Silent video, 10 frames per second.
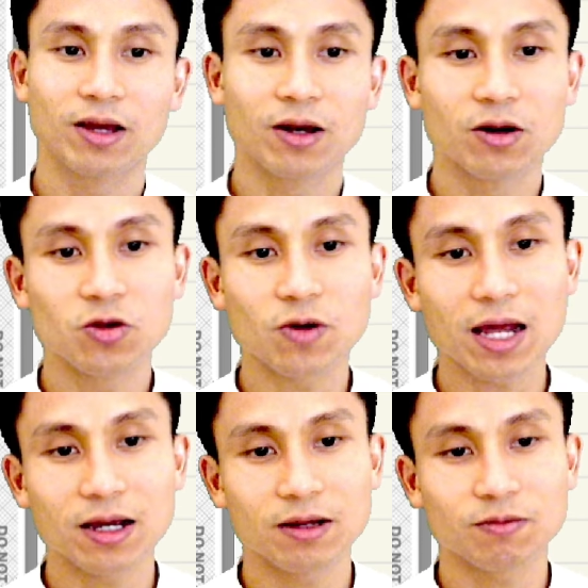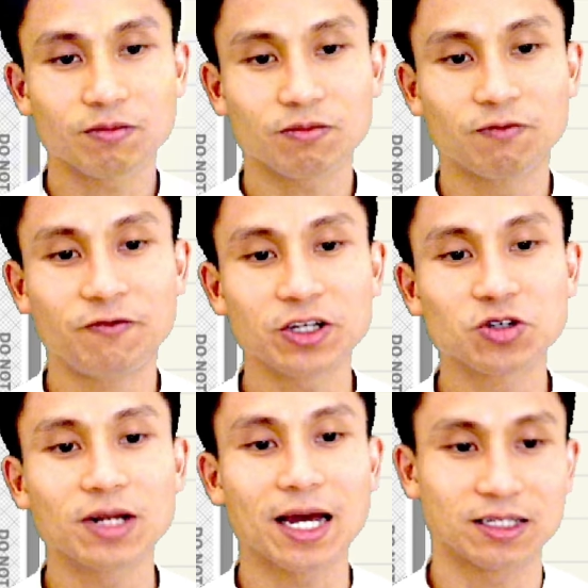You gotta
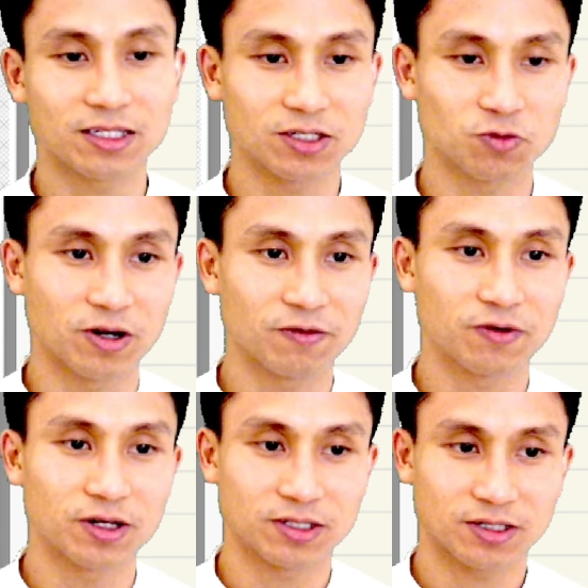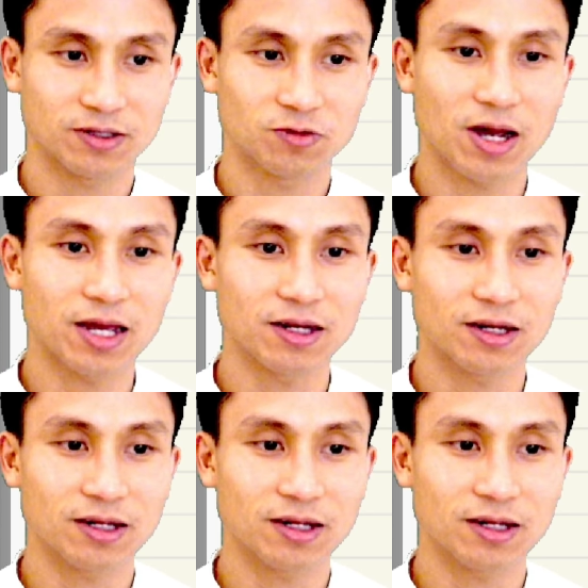visualize this one first, right?